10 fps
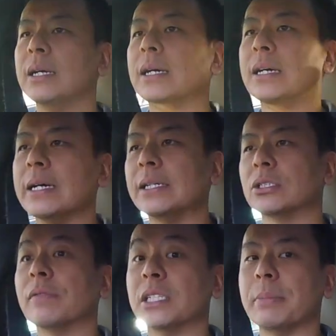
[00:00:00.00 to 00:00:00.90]
and
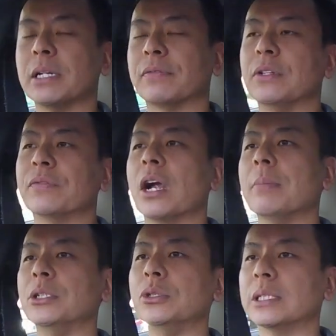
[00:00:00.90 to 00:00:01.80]
it's obviously better for the
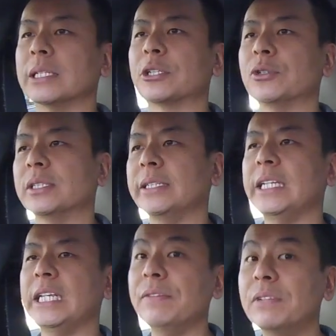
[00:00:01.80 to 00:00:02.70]
environment using
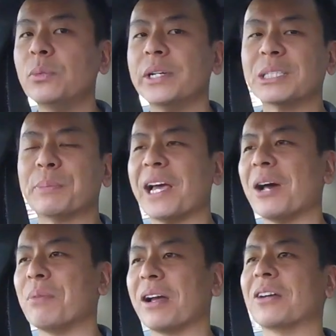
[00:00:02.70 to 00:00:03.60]
electricity, even when it's
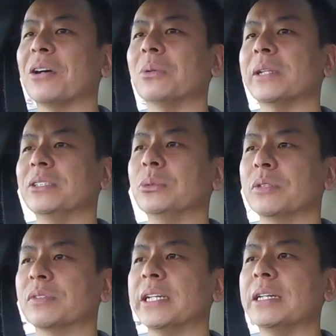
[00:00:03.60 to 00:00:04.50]
powered by coal, as you would
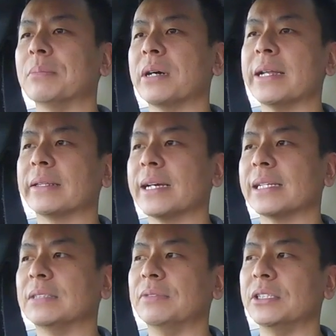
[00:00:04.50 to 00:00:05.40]
have seen in my
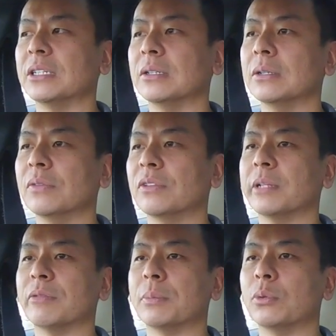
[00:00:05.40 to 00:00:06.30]
last video from
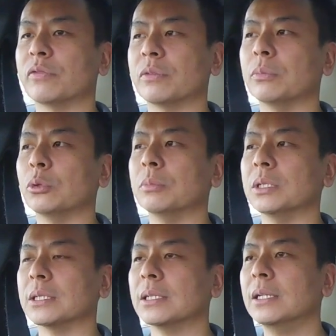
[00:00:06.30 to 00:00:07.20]
that report from
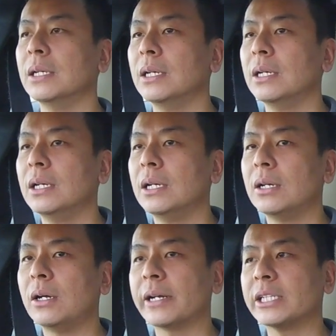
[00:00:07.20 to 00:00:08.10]
Bloomberg.
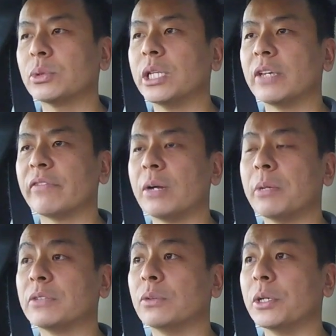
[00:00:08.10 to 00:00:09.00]
Alright guys, well, thank you very
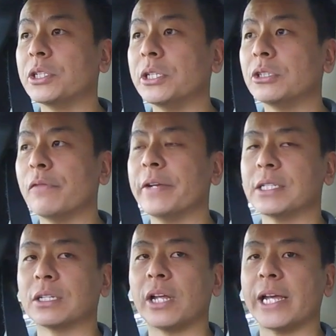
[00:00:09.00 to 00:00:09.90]
much for watching. Don't
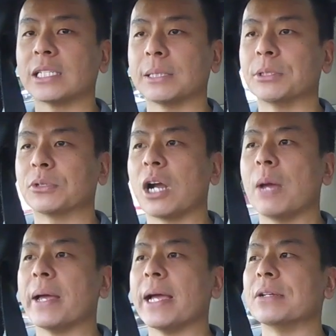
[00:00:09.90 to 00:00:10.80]
forget to like,
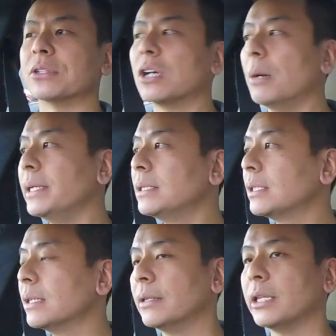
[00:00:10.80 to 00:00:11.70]
subscribe and
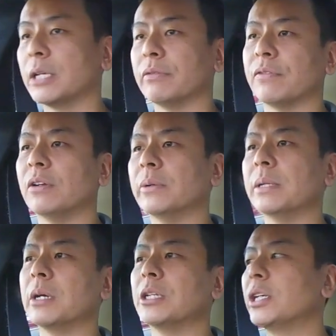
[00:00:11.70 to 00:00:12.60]
comment. Thank you for
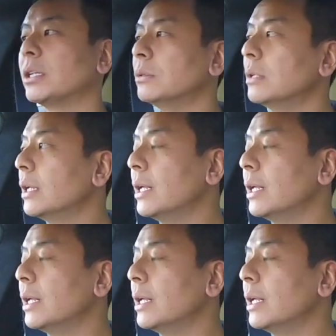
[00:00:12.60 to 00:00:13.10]
following my channel,